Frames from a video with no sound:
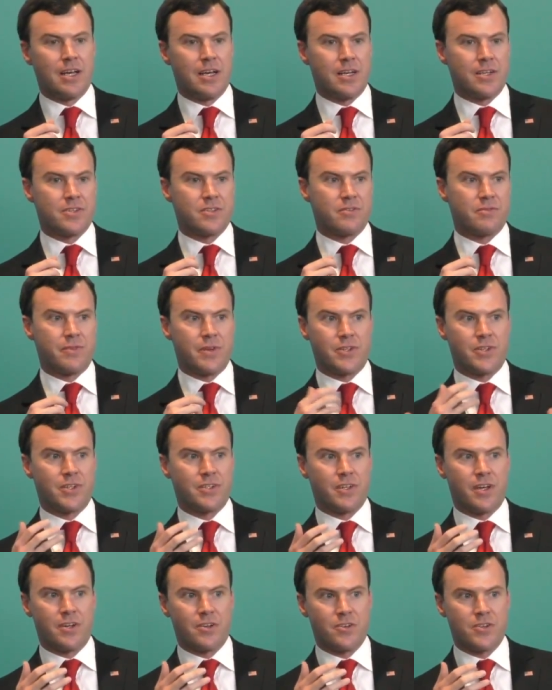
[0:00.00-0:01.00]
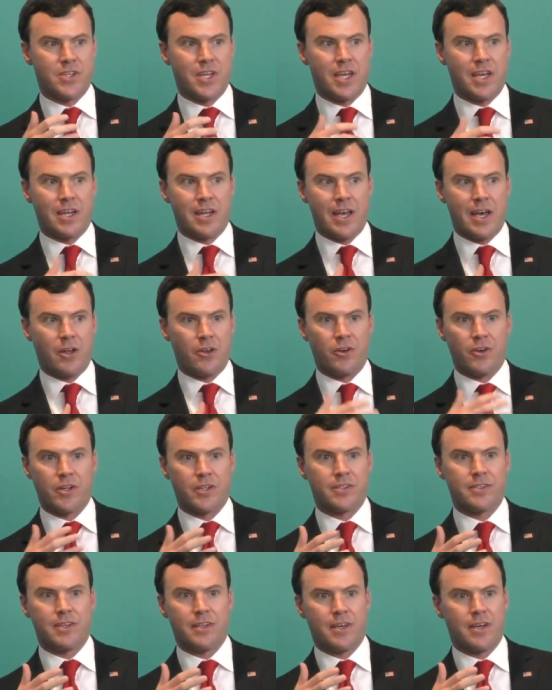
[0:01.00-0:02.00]
uh, sufficient to understand how to
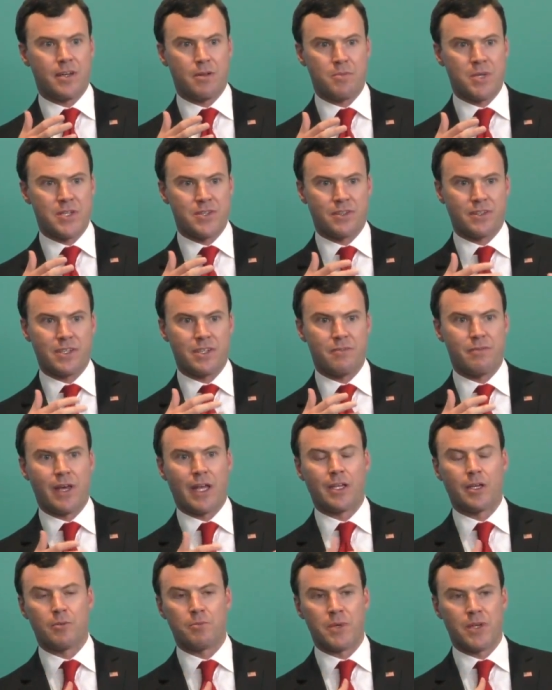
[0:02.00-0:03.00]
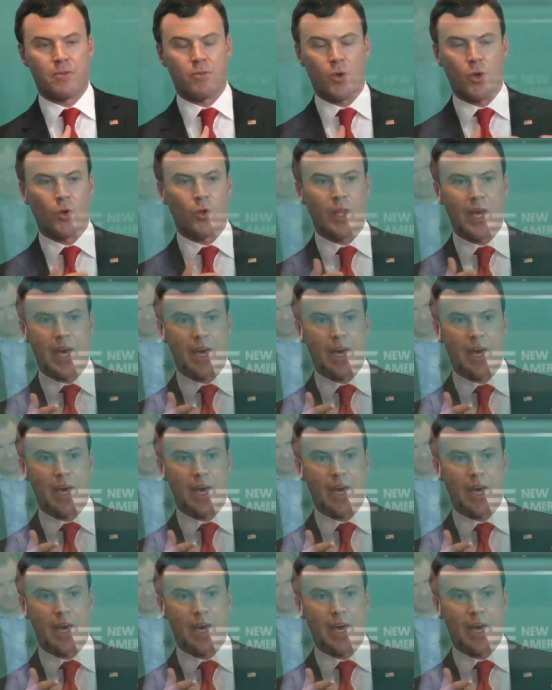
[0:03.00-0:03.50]
autonomously develop and roll